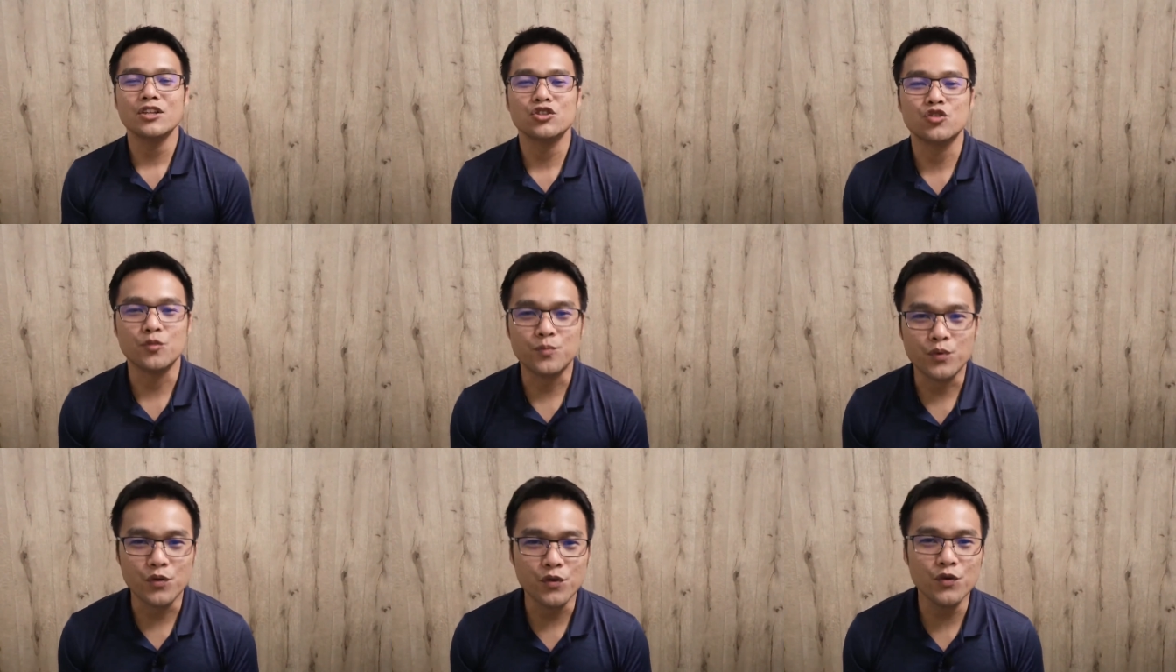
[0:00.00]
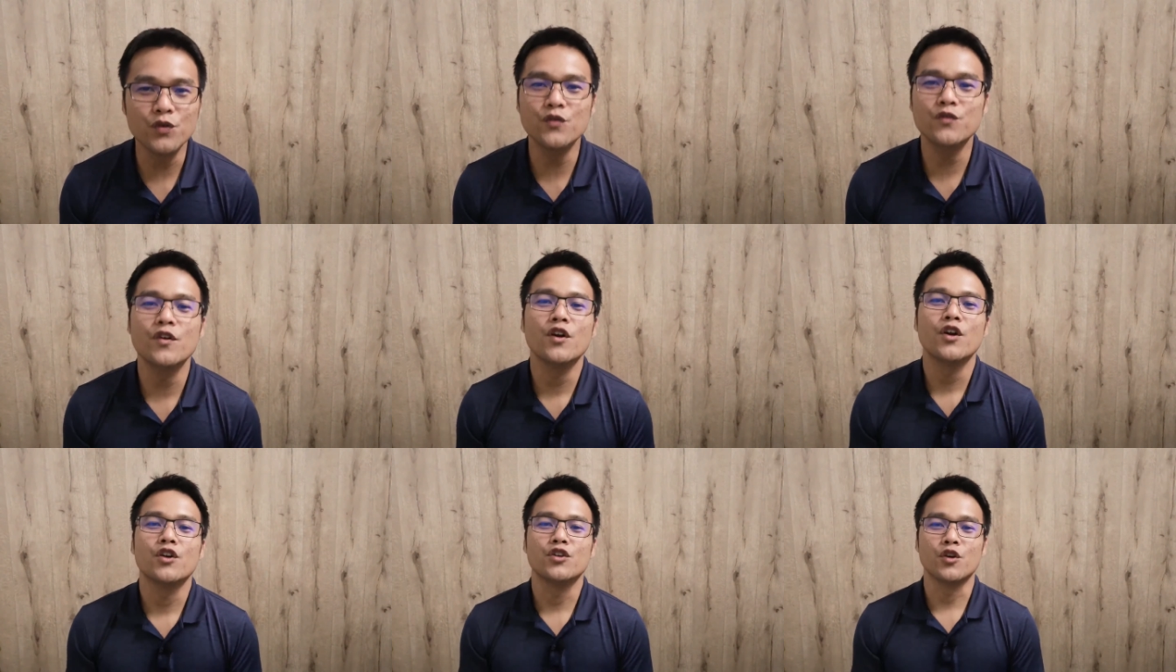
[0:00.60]
to prove
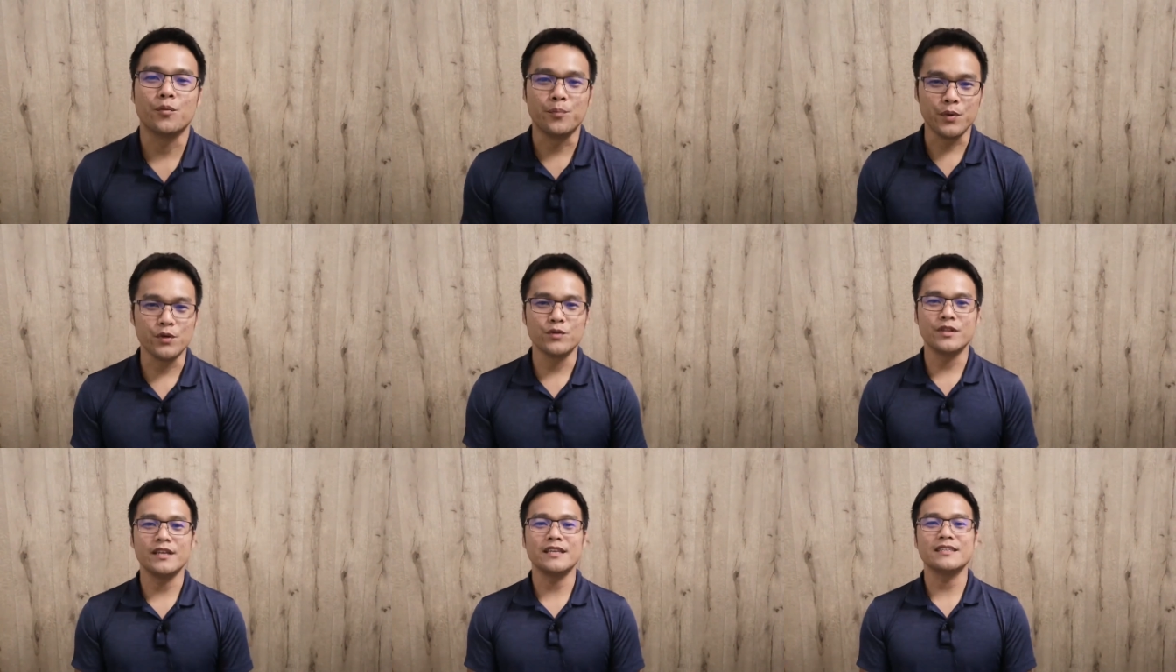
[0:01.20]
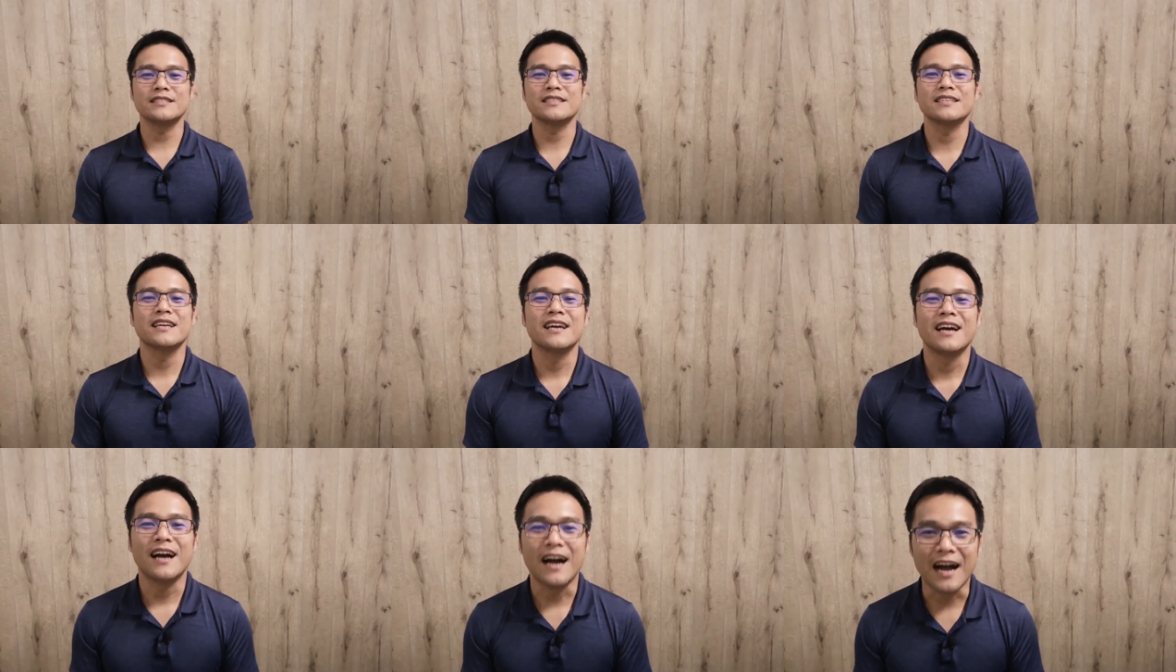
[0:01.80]
your buildings
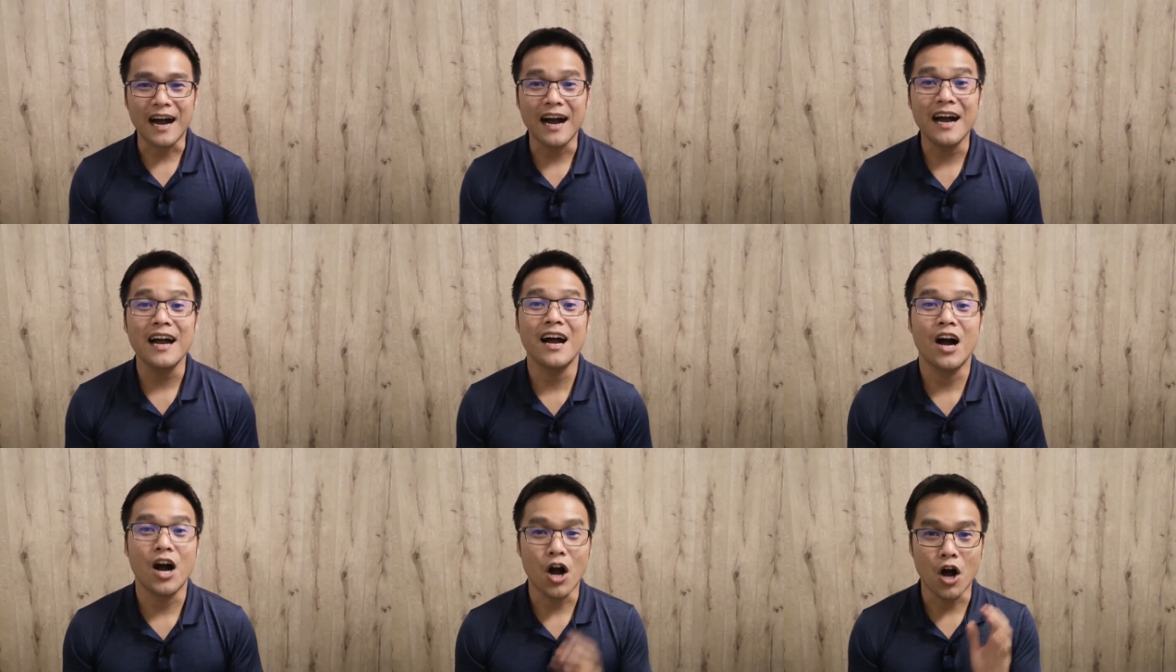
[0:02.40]
are